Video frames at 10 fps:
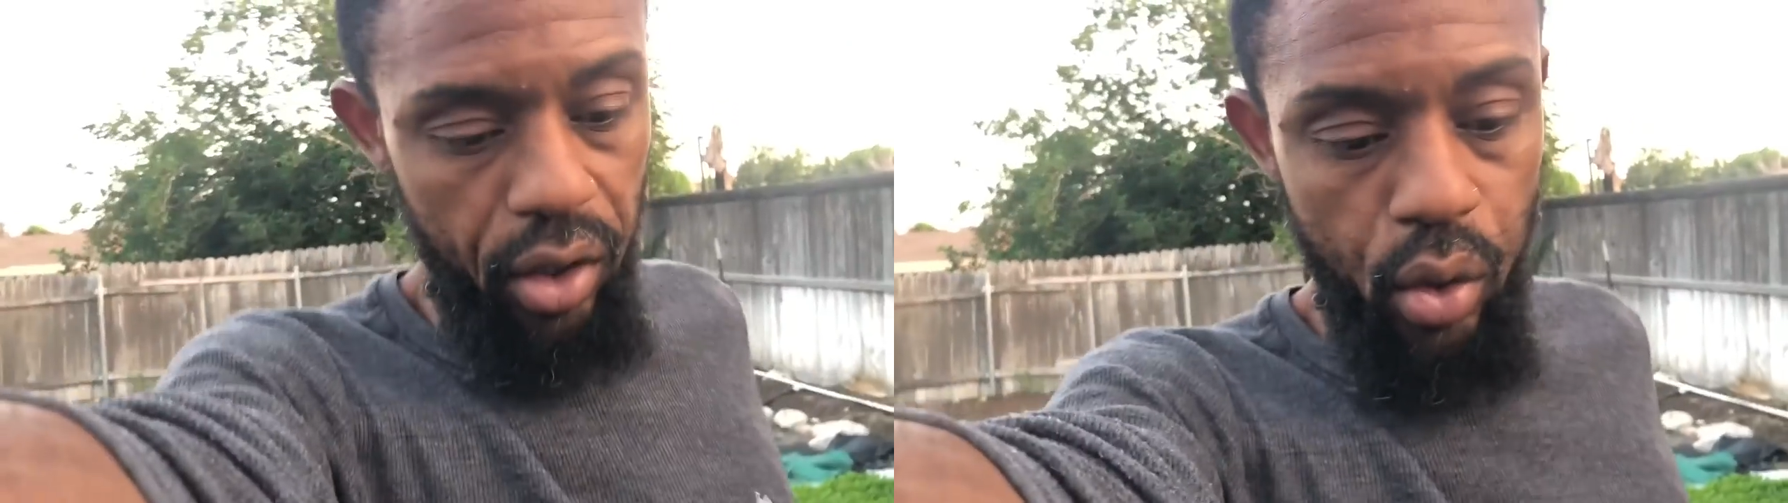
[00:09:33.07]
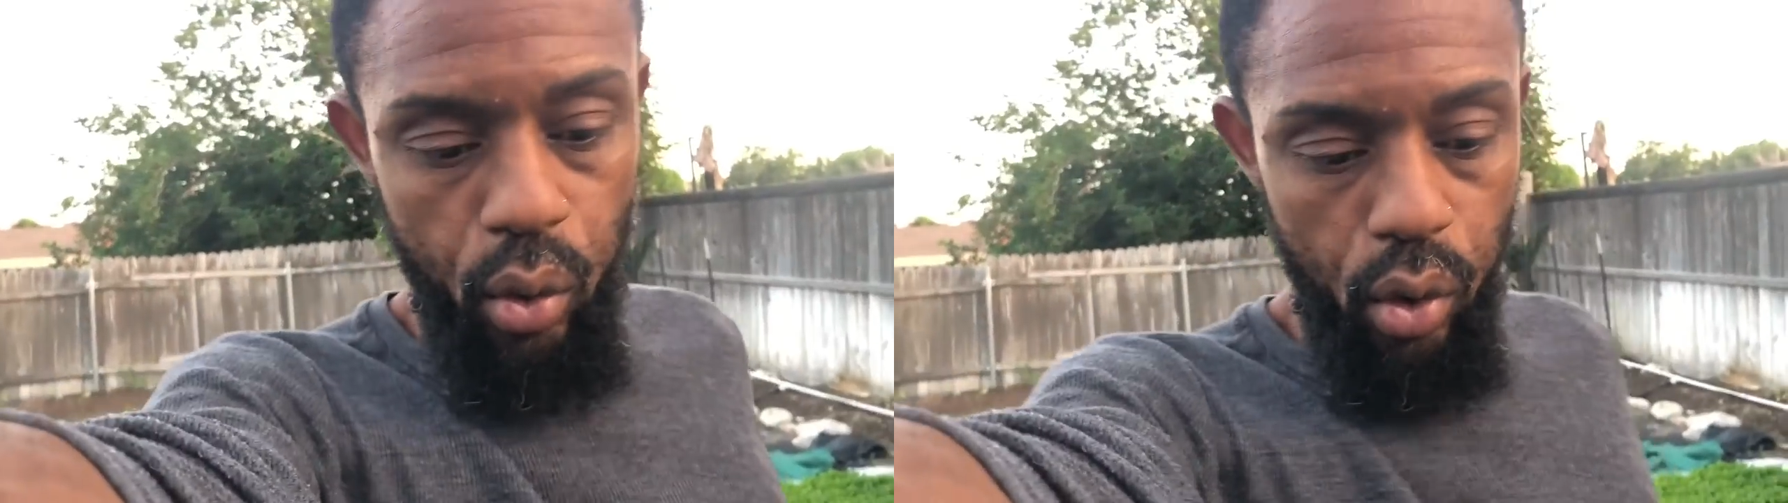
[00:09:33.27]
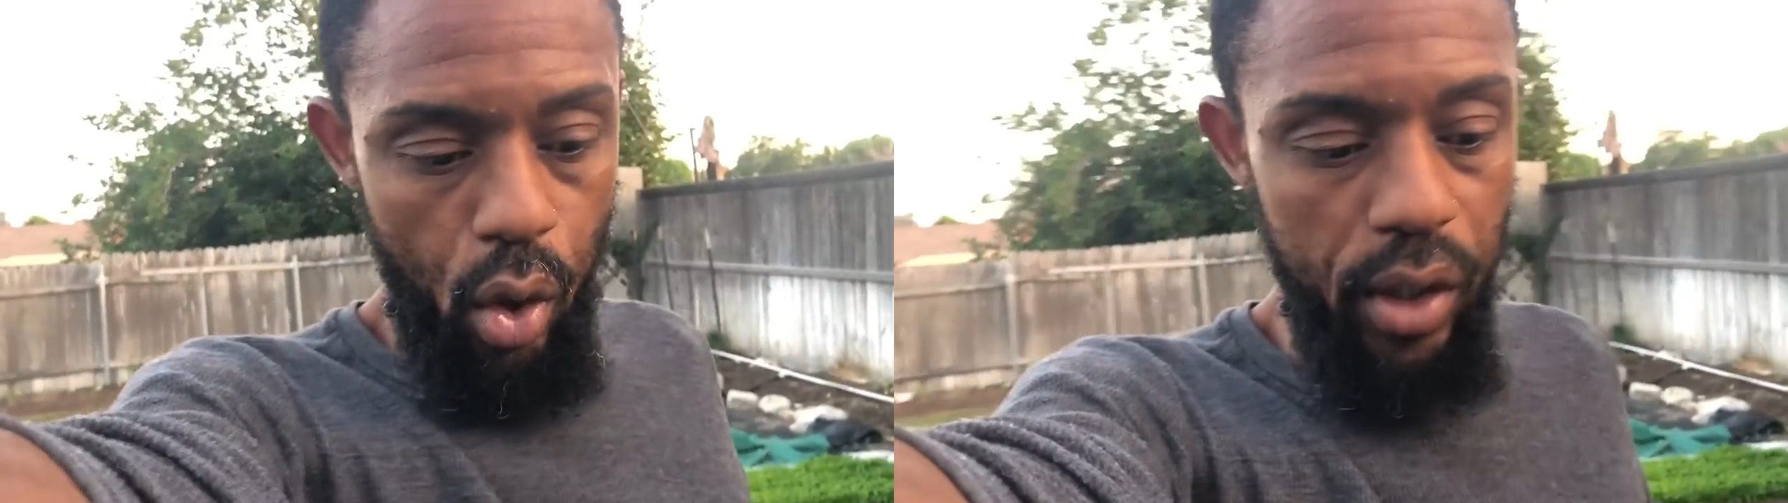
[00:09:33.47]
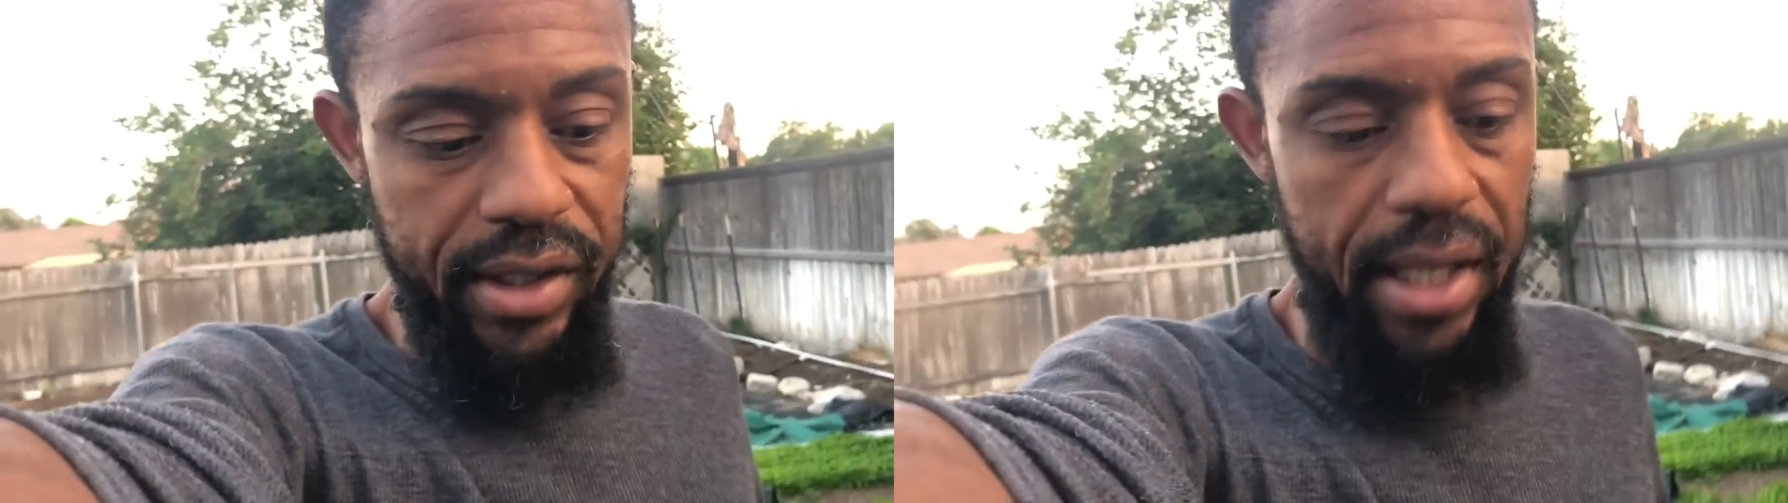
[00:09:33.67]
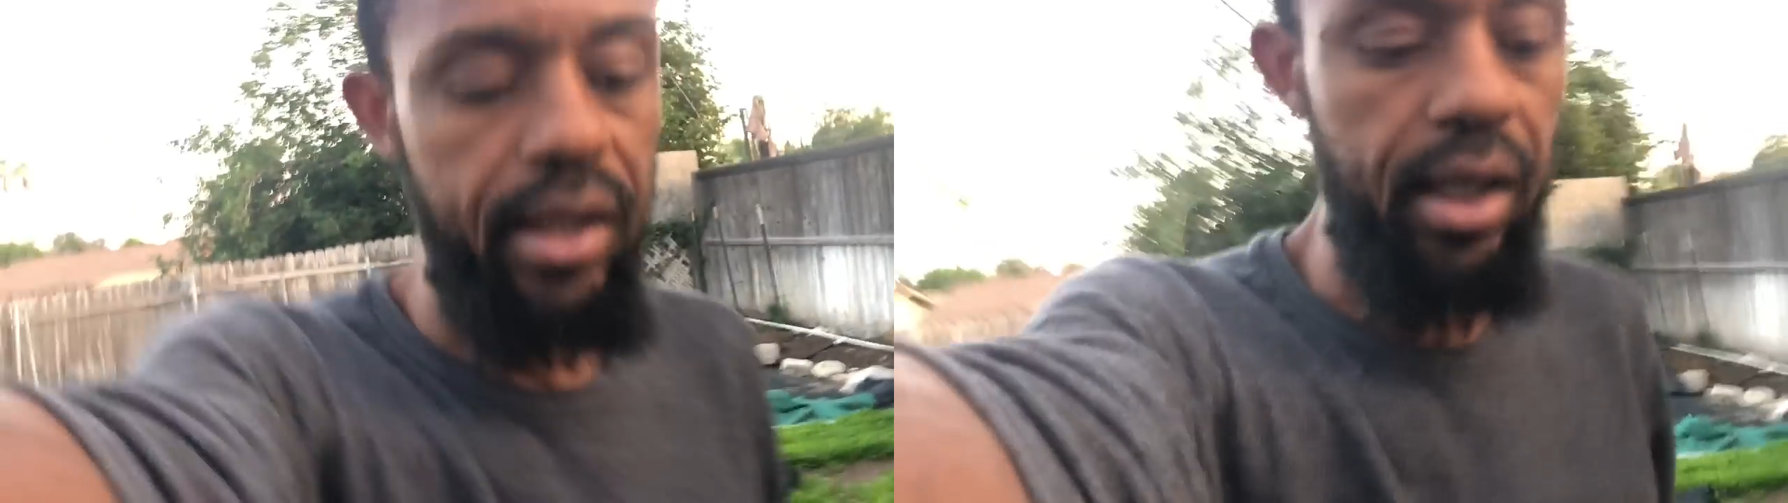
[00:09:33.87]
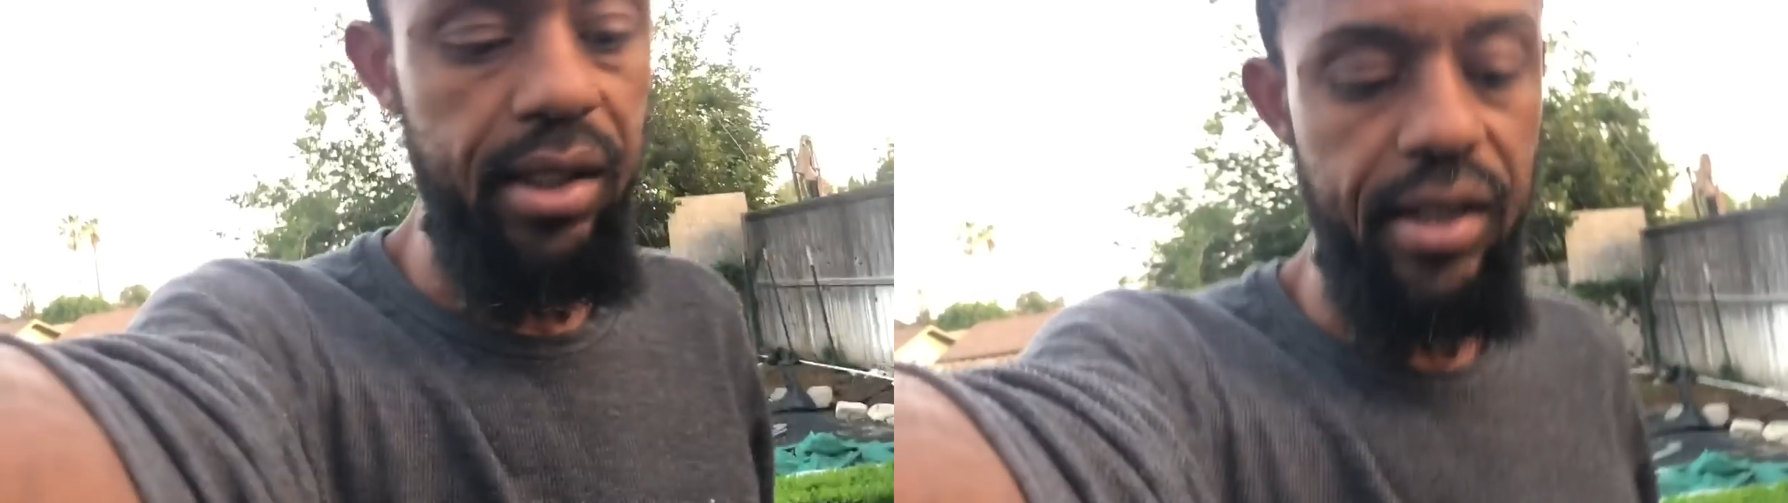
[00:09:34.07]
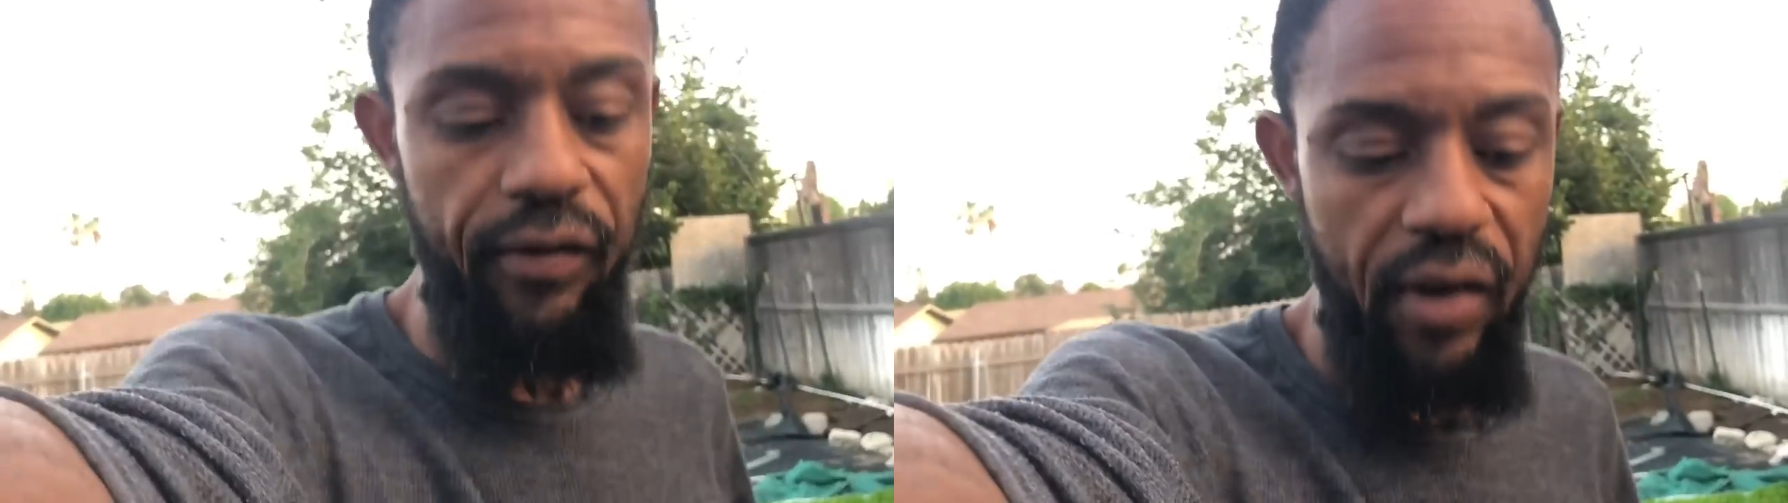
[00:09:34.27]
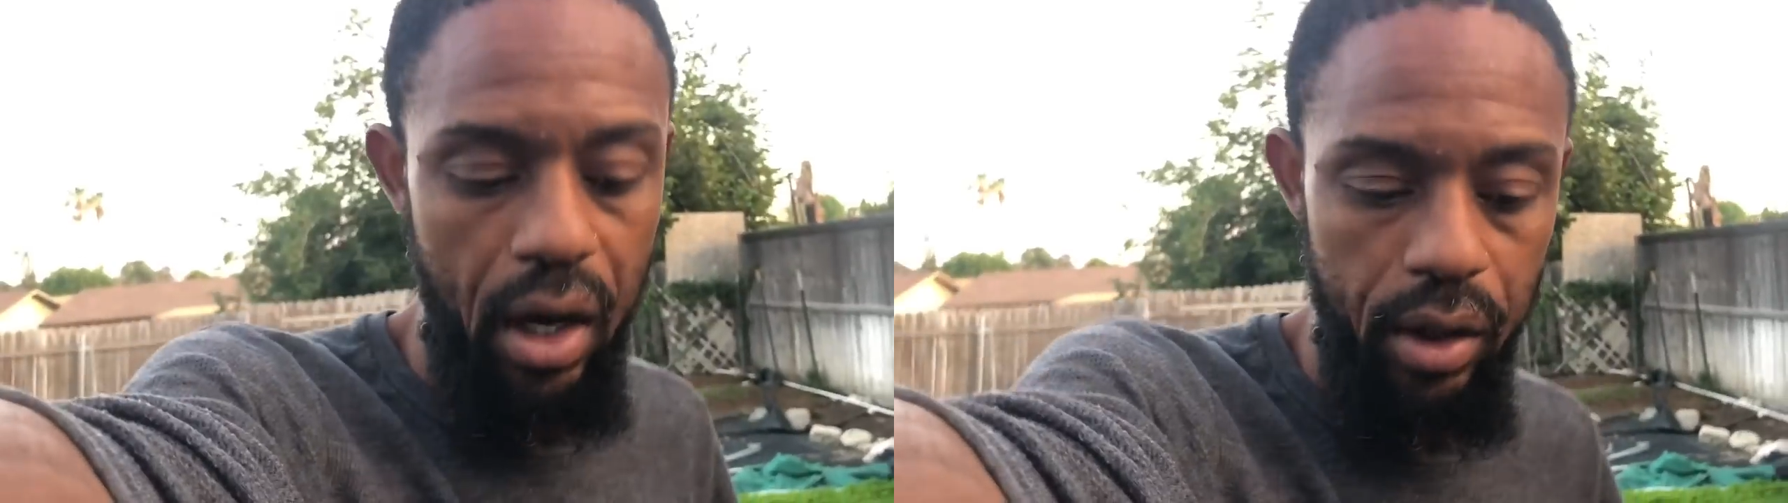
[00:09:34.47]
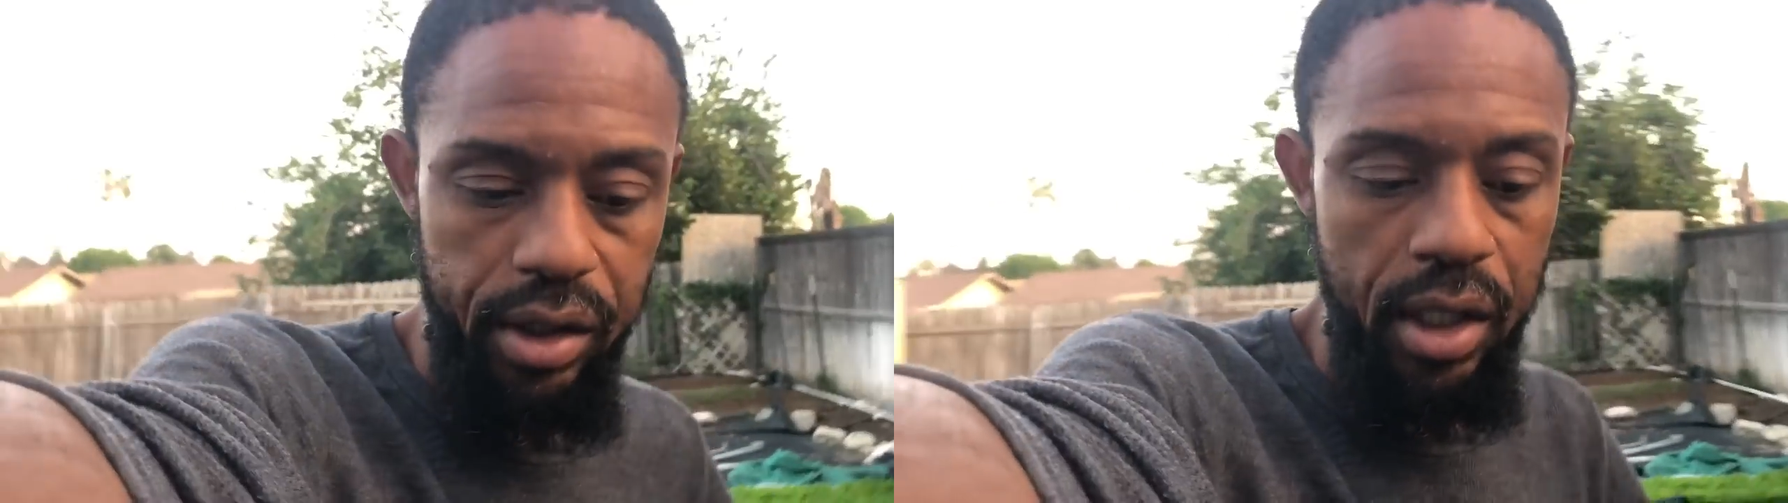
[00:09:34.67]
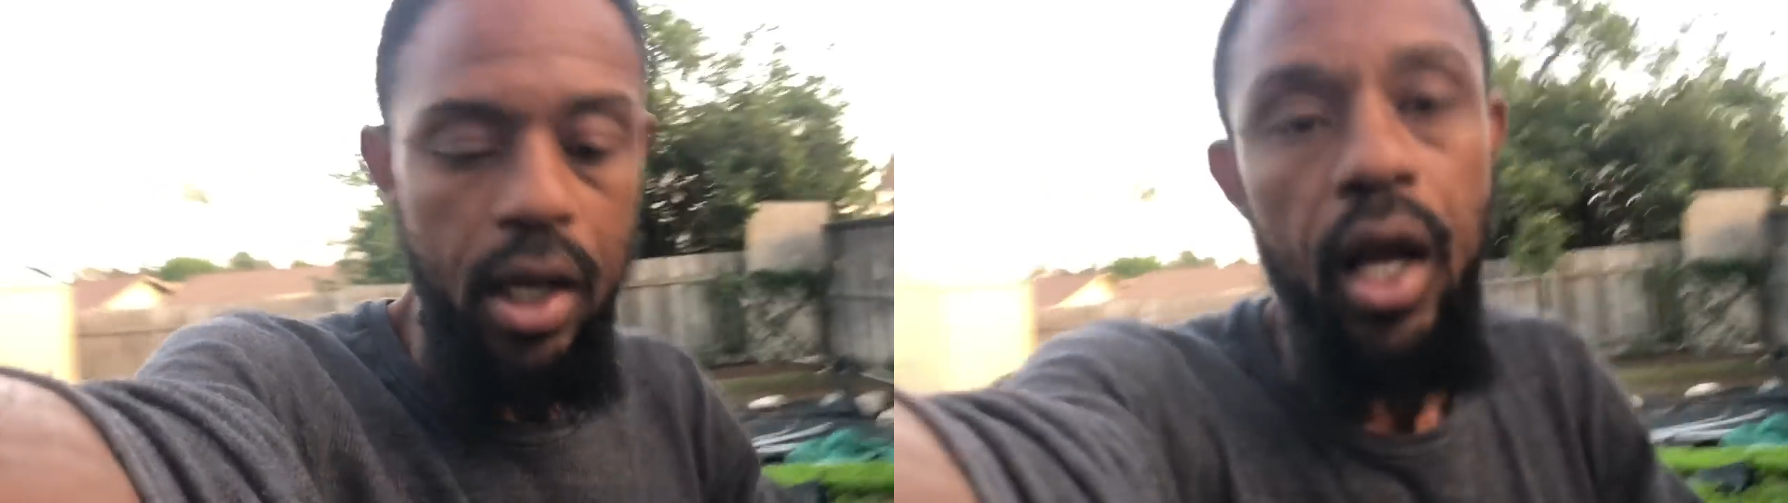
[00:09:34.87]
you notice like the sunflowers